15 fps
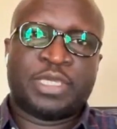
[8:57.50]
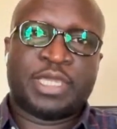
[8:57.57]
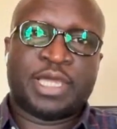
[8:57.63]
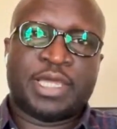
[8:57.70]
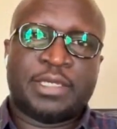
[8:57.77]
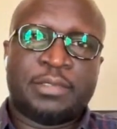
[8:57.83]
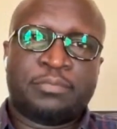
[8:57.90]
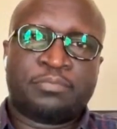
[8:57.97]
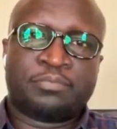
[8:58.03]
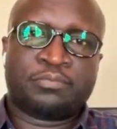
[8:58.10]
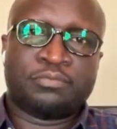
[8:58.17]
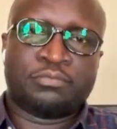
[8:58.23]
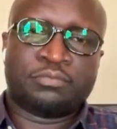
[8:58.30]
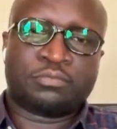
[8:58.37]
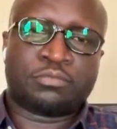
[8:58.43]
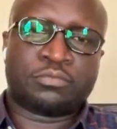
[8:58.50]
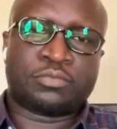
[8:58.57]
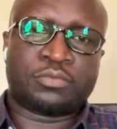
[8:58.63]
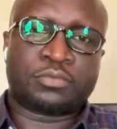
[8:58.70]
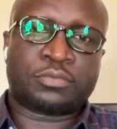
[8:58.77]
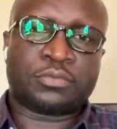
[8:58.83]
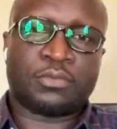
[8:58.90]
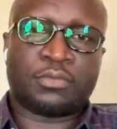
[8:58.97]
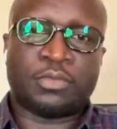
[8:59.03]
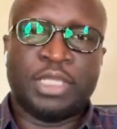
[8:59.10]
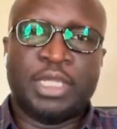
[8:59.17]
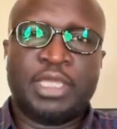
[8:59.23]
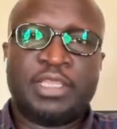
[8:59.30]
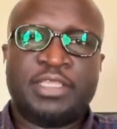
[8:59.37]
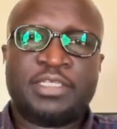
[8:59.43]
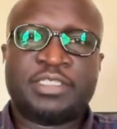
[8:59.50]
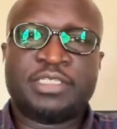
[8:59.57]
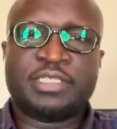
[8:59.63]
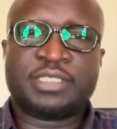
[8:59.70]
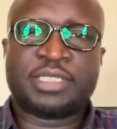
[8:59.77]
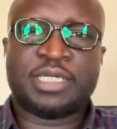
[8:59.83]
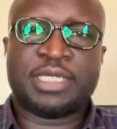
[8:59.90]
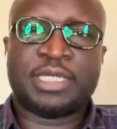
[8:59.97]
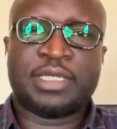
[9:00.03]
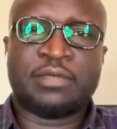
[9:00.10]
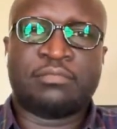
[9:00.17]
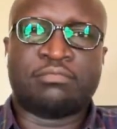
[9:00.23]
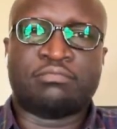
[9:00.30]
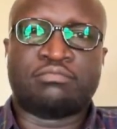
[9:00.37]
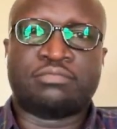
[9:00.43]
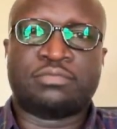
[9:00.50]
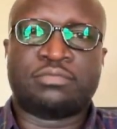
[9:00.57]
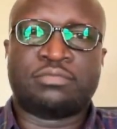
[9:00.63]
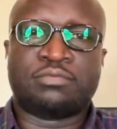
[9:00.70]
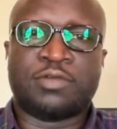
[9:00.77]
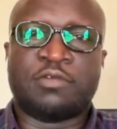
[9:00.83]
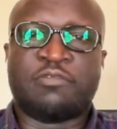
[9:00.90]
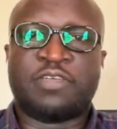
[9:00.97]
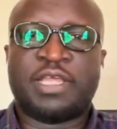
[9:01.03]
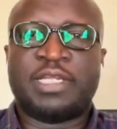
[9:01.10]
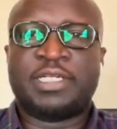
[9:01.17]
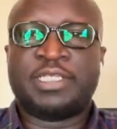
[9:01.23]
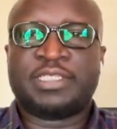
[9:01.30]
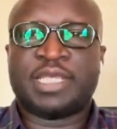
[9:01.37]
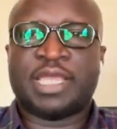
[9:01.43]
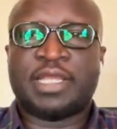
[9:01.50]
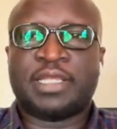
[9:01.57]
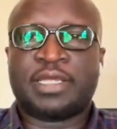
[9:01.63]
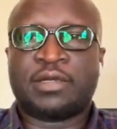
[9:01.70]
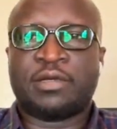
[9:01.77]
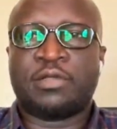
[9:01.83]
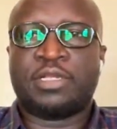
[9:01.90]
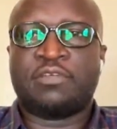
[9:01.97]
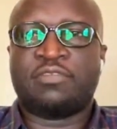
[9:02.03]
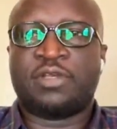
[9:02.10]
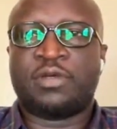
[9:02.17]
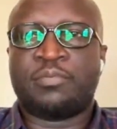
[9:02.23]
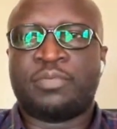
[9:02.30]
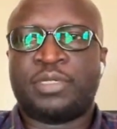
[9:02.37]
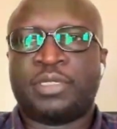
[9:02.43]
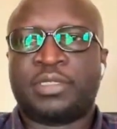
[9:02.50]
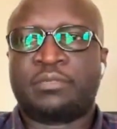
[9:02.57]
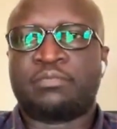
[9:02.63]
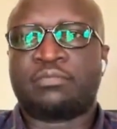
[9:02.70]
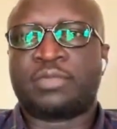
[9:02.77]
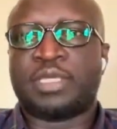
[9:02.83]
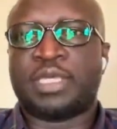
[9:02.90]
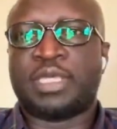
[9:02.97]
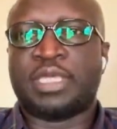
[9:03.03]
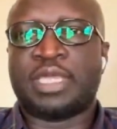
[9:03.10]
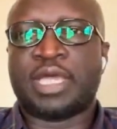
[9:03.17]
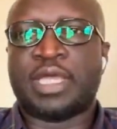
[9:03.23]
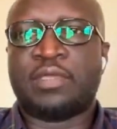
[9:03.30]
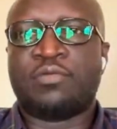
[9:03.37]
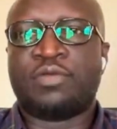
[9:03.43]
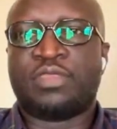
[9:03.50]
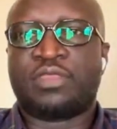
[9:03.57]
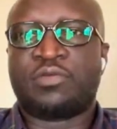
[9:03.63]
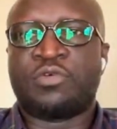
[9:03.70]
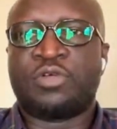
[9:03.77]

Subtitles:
AI, this is fairly designing or developing AI with